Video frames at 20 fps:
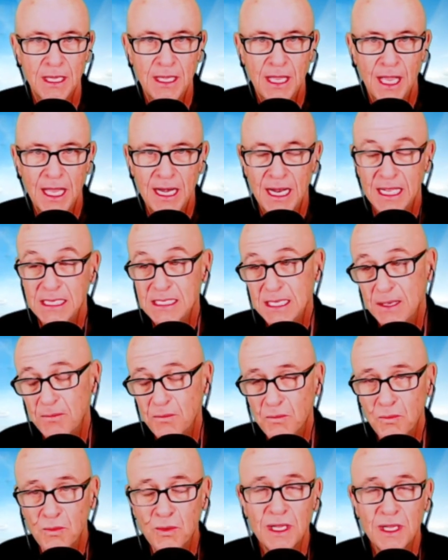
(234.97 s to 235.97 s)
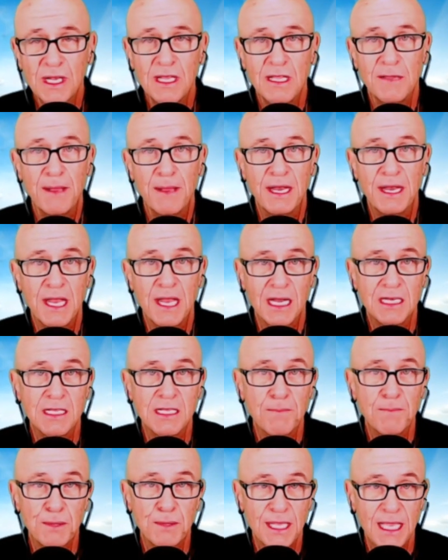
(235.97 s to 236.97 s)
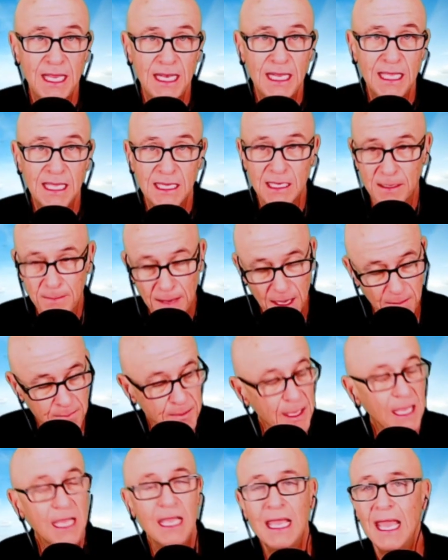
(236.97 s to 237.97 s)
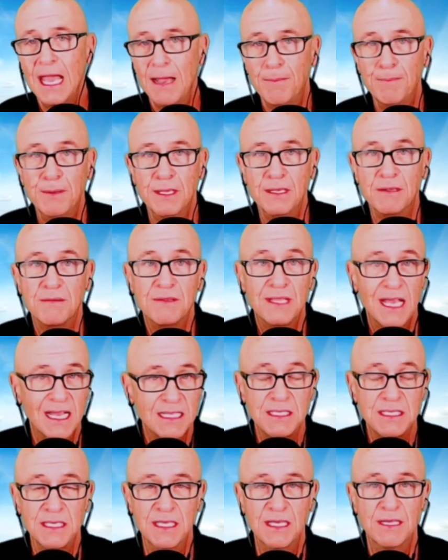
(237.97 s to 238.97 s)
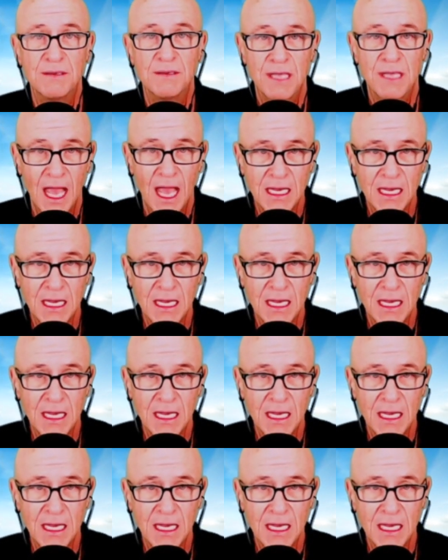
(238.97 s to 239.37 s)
And I said, really about not complaining and about being happy. That's it. Not